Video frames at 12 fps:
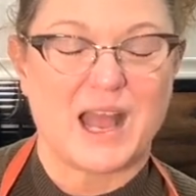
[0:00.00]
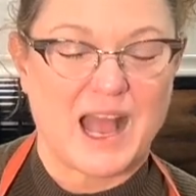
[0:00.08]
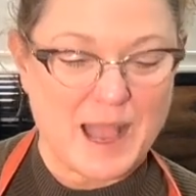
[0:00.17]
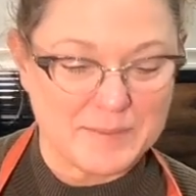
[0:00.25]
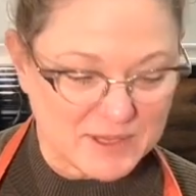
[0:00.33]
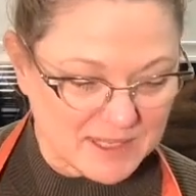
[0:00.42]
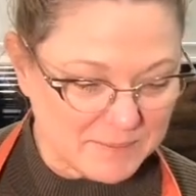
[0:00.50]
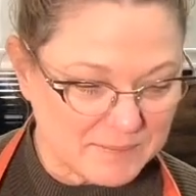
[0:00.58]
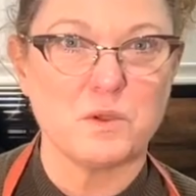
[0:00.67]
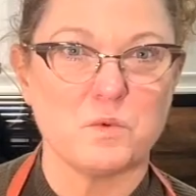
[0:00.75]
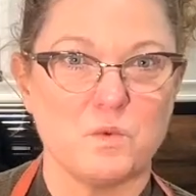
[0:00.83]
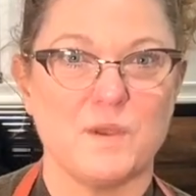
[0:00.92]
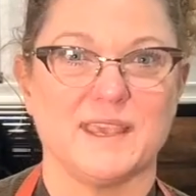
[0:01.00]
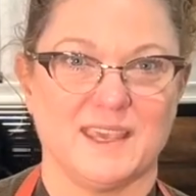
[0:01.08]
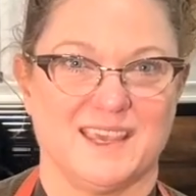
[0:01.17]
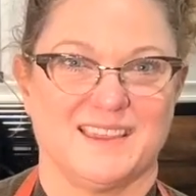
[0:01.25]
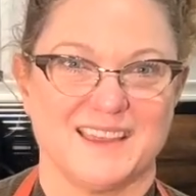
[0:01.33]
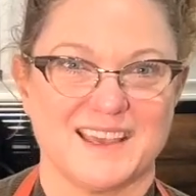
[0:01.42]
I'm gonna be
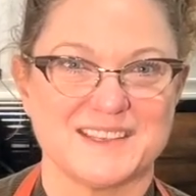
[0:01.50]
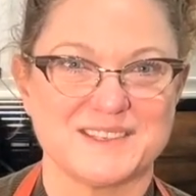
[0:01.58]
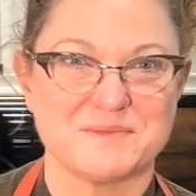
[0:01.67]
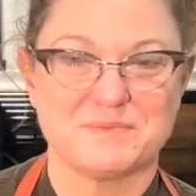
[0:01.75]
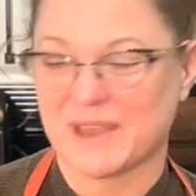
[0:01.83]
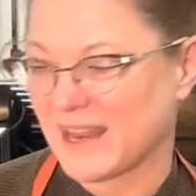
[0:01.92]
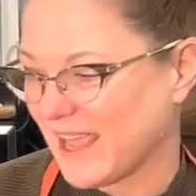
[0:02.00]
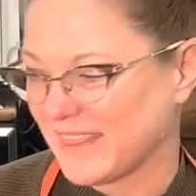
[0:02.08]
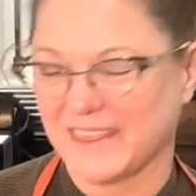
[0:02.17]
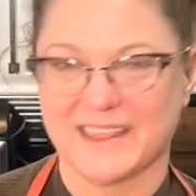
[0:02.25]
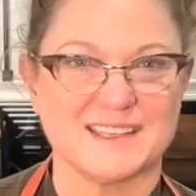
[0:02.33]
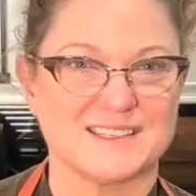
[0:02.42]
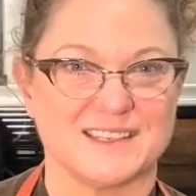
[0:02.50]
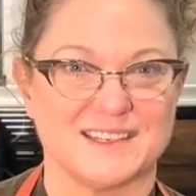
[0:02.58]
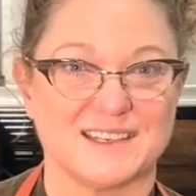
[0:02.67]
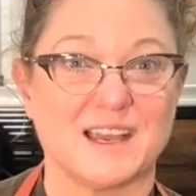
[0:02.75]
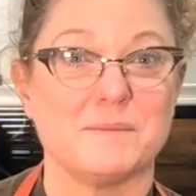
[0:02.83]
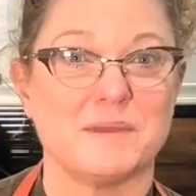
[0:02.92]
winging this, but I think it's gonna
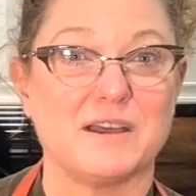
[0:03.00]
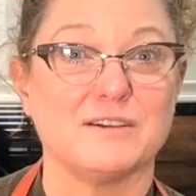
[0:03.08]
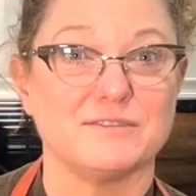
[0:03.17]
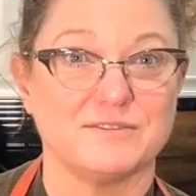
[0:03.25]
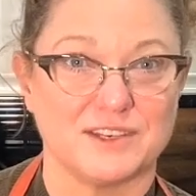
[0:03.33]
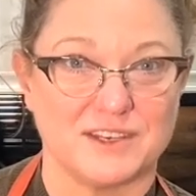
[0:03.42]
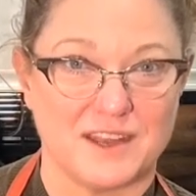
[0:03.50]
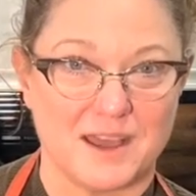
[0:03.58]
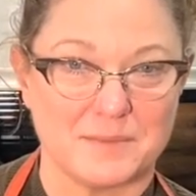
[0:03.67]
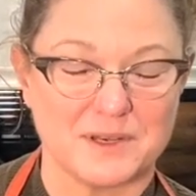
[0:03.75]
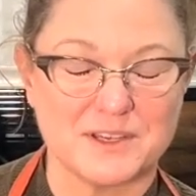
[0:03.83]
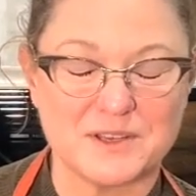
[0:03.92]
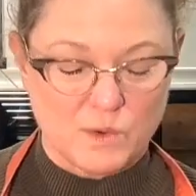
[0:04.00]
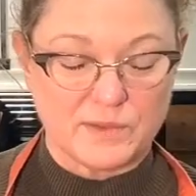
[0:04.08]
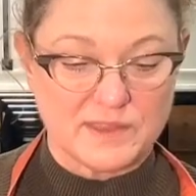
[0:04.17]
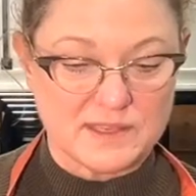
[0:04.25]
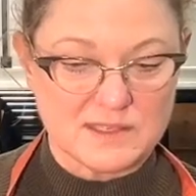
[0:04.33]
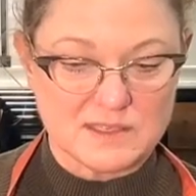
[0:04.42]
come out phenomenal.
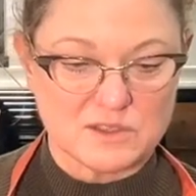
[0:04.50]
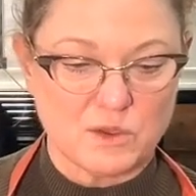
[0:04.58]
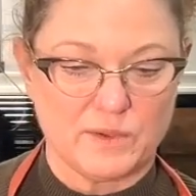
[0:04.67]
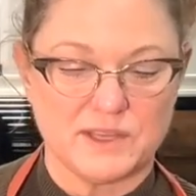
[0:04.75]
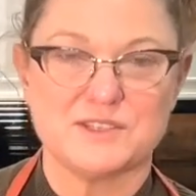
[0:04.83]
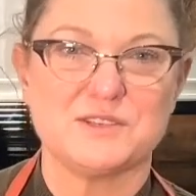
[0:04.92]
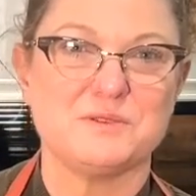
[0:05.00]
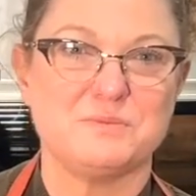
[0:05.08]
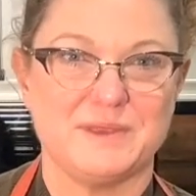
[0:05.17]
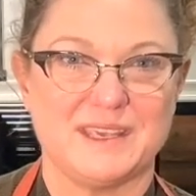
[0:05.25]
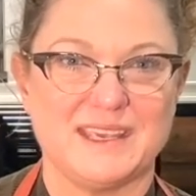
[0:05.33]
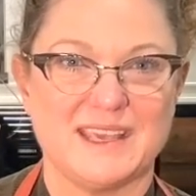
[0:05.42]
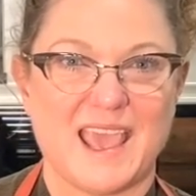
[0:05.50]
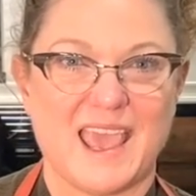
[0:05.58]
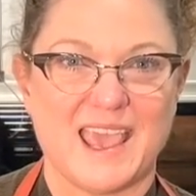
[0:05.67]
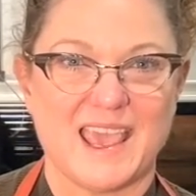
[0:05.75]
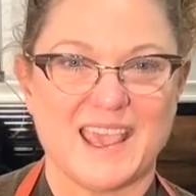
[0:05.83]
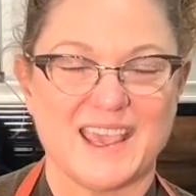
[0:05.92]
This is going to be
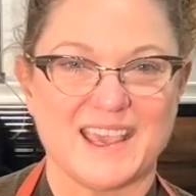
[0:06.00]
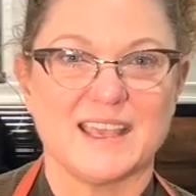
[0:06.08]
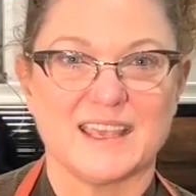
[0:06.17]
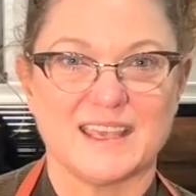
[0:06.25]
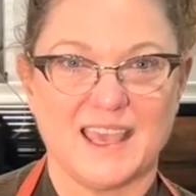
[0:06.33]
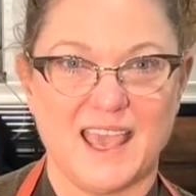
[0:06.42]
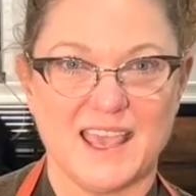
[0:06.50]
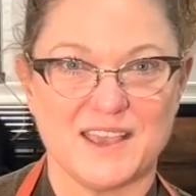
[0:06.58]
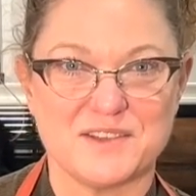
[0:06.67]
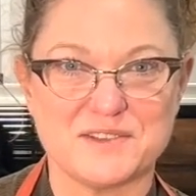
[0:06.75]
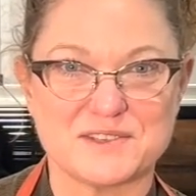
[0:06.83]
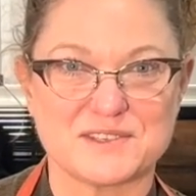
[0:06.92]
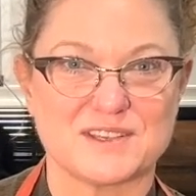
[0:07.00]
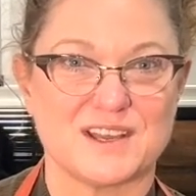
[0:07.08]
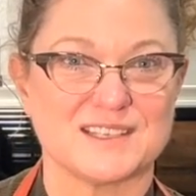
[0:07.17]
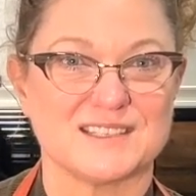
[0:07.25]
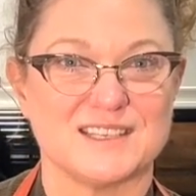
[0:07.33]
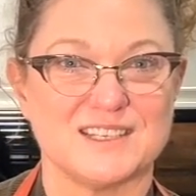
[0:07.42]
a kale,
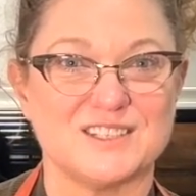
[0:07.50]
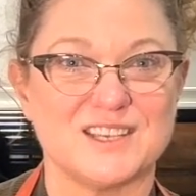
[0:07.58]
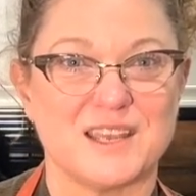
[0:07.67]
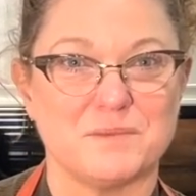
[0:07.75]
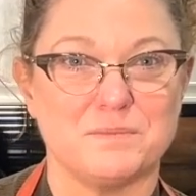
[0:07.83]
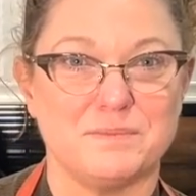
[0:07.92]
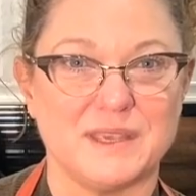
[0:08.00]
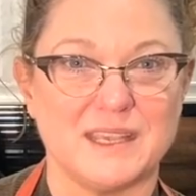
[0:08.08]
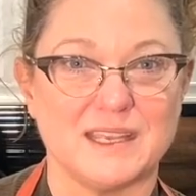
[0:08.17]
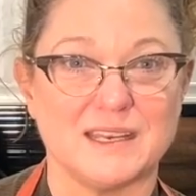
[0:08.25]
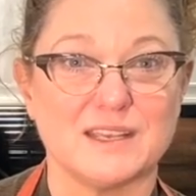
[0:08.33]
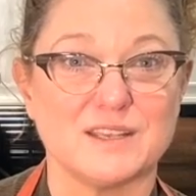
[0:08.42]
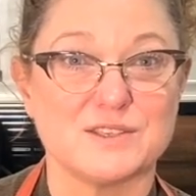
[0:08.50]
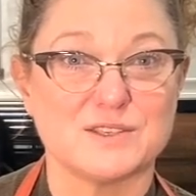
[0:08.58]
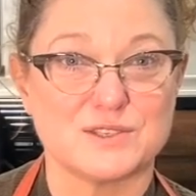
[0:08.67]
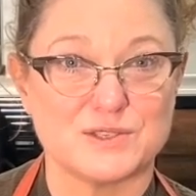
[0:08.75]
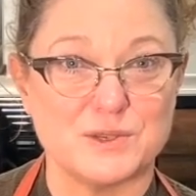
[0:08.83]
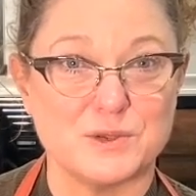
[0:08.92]
sausage, and bean
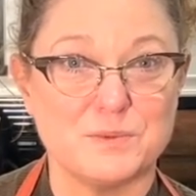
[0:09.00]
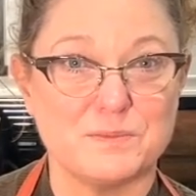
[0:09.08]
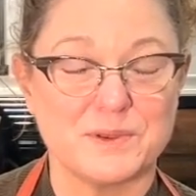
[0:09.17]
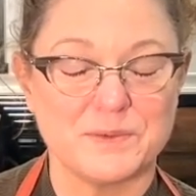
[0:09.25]
soup.